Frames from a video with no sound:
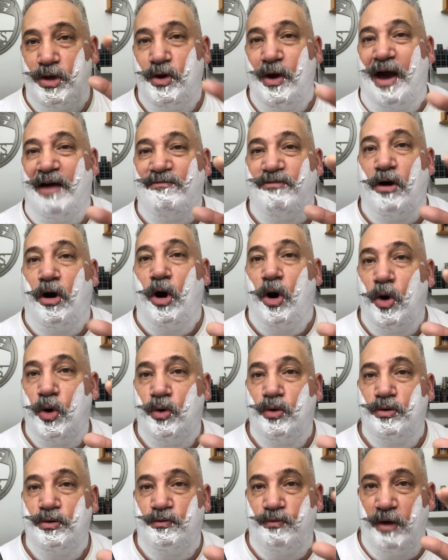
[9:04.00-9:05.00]
have a
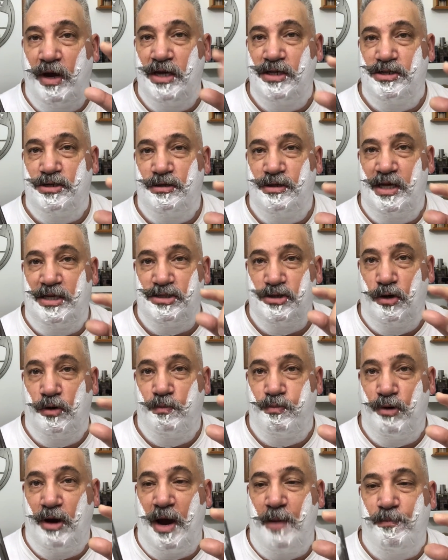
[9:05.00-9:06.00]
honed razor that's
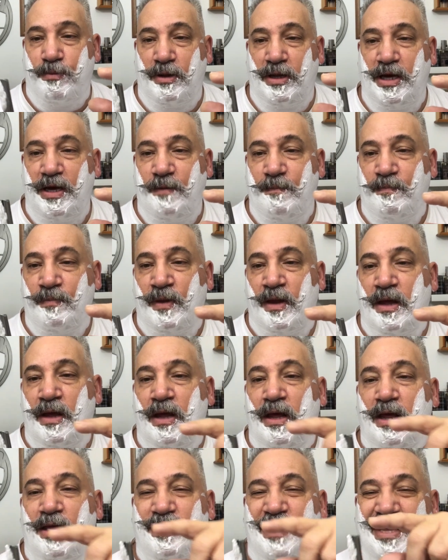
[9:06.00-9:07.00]
honed properly,
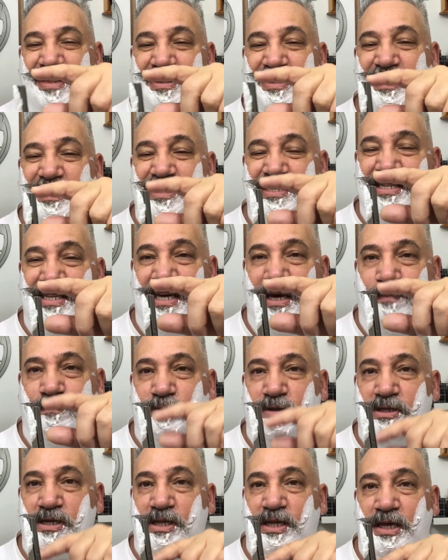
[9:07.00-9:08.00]
that the
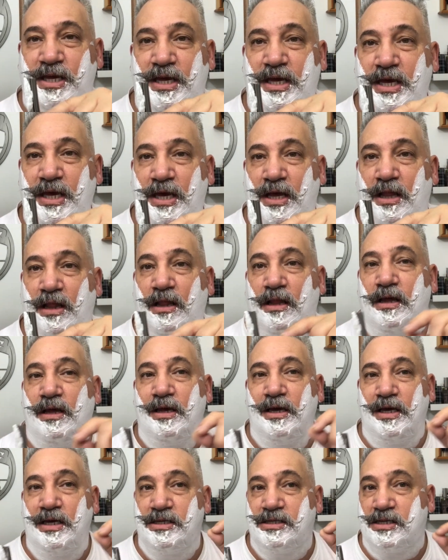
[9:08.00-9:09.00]
tip to the heel
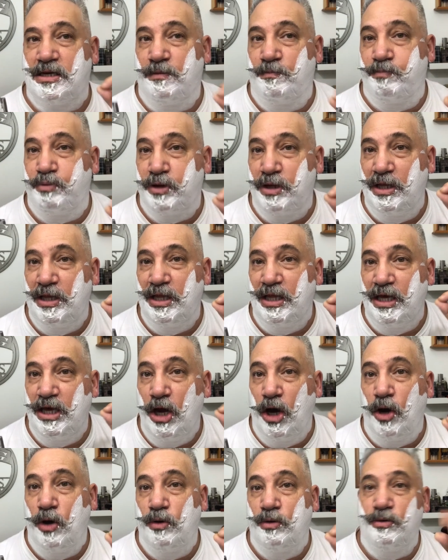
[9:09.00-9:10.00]
is completely
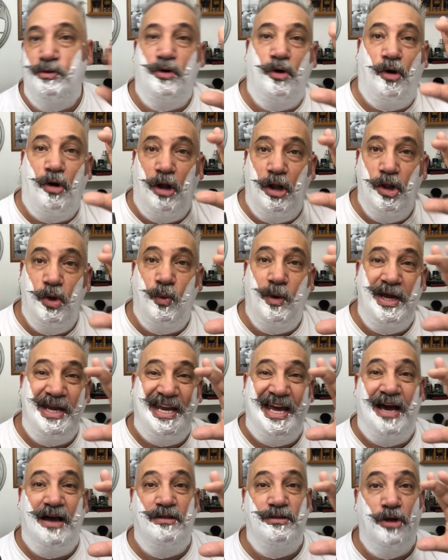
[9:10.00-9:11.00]
honed all the way
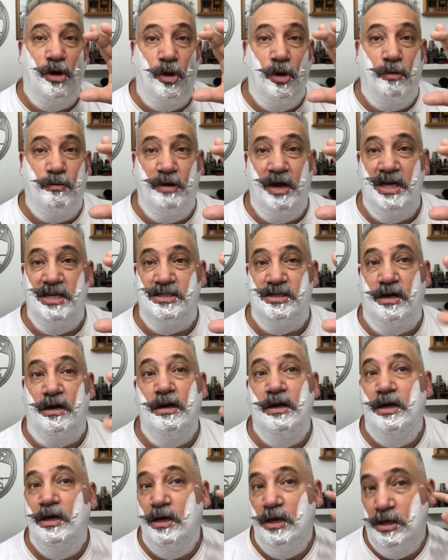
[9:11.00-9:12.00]
down the whole razor,
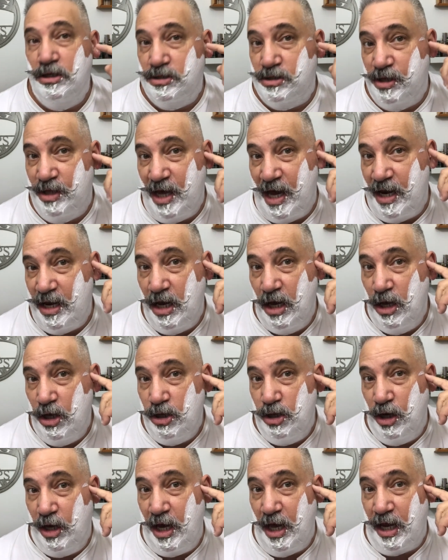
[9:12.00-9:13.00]
so that
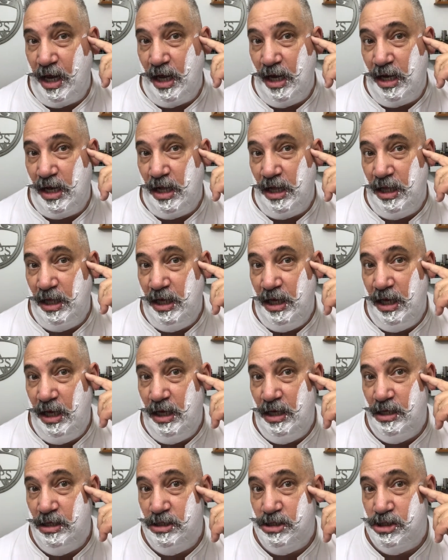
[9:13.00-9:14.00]
you're getting a
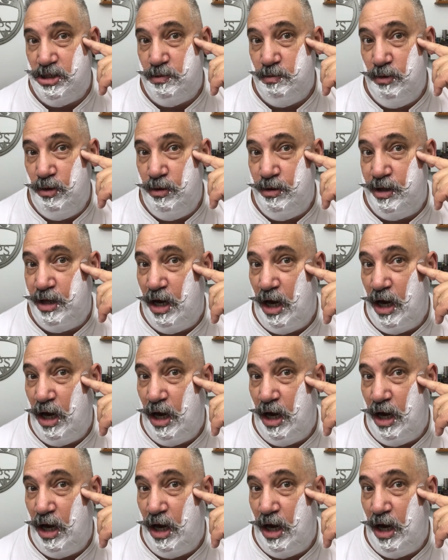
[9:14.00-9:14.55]
clean, smooth